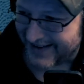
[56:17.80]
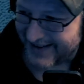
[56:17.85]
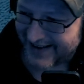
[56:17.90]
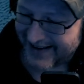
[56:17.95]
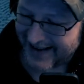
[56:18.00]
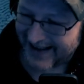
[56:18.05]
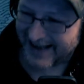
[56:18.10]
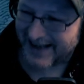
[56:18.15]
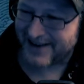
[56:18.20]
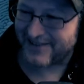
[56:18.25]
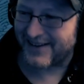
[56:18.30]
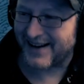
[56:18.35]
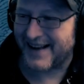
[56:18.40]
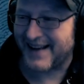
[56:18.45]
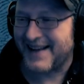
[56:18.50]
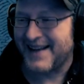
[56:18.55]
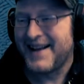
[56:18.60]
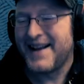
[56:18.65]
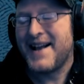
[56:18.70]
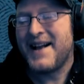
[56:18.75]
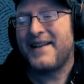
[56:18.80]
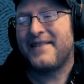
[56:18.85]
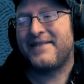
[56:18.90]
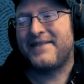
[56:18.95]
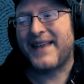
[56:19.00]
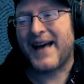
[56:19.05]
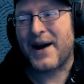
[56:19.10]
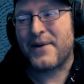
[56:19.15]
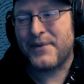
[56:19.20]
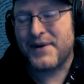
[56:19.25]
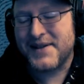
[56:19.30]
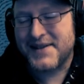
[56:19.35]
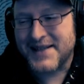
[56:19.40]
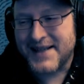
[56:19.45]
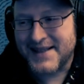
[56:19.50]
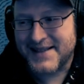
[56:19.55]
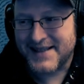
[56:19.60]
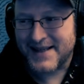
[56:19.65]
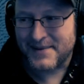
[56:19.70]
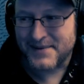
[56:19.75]
Anyway, that was an
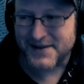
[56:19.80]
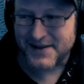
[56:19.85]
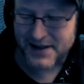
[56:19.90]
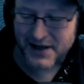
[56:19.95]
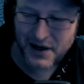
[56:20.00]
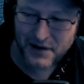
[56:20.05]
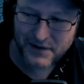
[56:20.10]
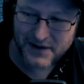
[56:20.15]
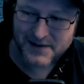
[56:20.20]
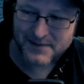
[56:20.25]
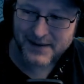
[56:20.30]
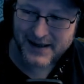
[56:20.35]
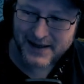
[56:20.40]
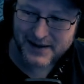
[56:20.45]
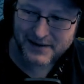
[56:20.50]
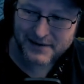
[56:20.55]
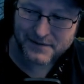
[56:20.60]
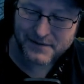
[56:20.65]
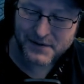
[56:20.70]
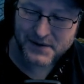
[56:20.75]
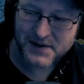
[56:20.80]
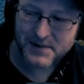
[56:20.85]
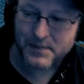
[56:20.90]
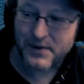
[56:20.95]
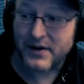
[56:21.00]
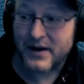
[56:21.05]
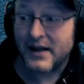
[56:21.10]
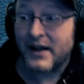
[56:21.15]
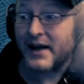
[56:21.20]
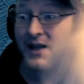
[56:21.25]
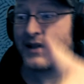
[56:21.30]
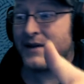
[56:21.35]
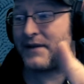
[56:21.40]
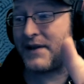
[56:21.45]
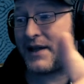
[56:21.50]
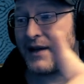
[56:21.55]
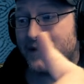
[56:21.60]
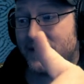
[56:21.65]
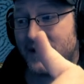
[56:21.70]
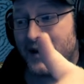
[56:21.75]
attempt at an Overexplained for Spirit. Like the
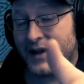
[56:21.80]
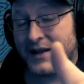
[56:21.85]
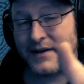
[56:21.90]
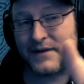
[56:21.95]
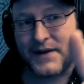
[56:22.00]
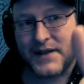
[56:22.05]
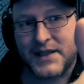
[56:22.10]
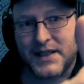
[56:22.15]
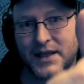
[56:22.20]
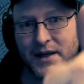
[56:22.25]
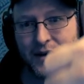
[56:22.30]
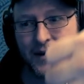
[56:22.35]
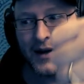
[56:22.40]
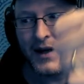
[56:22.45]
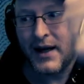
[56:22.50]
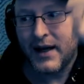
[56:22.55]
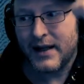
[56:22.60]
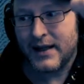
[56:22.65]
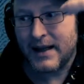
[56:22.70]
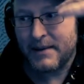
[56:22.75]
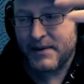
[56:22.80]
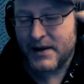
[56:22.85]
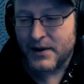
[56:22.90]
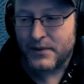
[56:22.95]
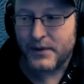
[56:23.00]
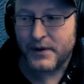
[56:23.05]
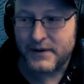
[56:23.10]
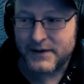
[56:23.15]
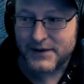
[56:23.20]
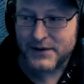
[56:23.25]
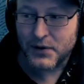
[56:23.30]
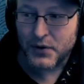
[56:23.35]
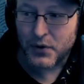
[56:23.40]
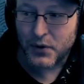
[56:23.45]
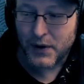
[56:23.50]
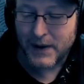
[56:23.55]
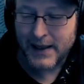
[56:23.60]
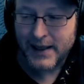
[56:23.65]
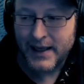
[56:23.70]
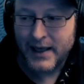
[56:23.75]
video if you liked the video. Let me know what you
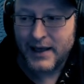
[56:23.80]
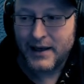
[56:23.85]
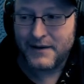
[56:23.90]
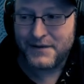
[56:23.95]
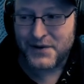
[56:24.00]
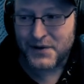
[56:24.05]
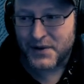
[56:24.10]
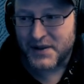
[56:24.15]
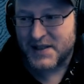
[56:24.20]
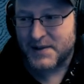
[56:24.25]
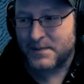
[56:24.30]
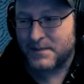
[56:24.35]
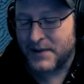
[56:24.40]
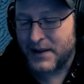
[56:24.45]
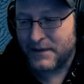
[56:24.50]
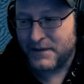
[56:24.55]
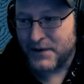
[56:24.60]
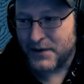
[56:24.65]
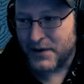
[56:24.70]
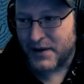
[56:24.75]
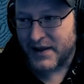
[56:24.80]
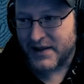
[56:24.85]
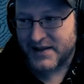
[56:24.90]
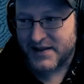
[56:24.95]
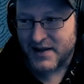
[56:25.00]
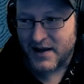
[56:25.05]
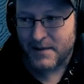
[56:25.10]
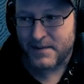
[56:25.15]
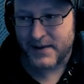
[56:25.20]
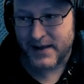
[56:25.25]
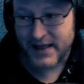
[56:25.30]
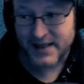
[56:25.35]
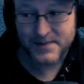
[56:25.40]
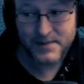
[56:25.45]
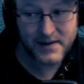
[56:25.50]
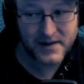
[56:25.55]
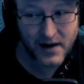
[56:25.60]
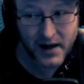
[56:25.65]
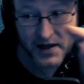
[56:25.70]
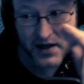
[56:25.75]
thought. If you're a if you're a Serpent
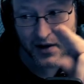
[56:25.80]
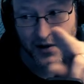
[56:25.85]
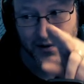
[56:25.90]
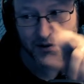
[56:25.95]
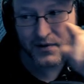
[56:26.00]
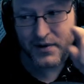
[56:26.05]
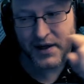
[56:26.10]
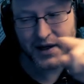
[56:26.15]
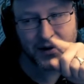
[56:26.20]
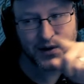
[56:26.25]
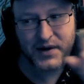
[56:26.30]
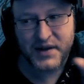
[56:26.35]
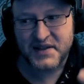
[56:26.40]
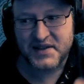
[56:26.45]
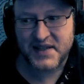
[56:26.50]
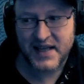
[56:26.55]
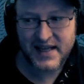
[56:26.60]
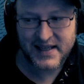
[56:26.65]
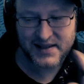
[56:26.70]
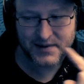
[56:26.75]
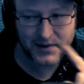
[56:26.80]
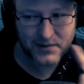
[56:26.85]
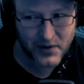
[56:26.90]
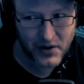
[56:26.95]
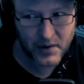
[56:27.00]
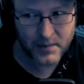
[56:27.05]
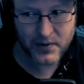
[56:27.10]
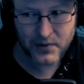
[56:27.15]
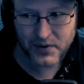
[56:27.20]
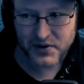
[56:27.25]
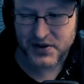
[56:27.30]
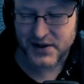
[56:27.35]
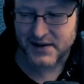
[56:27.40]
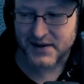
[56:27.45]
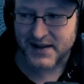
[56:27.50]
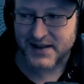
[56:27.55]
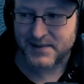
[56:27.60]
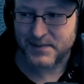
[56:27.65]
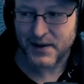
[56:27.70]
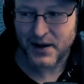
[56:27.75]
expert, I know I know you exist. You might not be watching
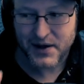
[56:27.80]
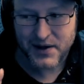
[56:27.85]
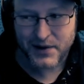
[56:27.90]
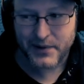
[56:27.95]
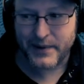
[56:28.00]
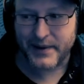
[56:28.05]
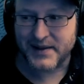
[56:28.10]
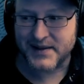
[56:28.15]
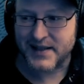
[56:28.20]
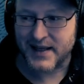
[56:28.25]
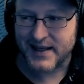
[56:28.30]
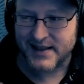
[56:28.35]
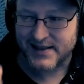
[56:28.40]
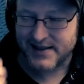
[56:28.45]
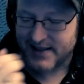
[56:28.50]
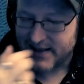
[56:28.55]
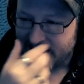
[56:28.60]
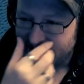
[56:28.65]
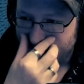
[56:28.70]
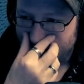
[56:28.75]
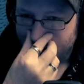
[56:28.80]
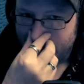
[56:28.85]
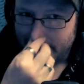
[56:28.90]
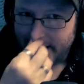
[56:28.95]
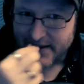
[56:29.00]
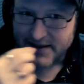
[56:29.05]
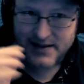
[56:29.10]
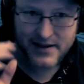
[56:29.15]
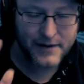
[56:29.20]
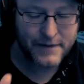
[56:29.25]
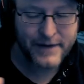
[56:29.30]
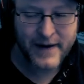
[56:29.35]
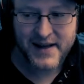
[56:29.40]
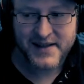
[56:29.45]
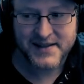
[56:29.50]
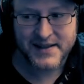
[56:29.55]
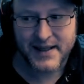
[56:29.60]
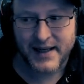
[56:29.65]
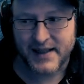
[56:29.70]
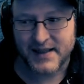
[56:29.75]
this, but I know you exist. This is a
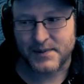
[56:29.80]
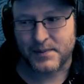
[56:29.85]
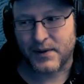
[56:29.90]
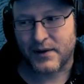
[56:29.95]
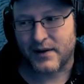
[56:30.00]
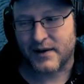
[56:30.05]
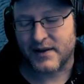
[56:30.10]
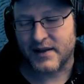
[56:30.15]
fascinating spirit.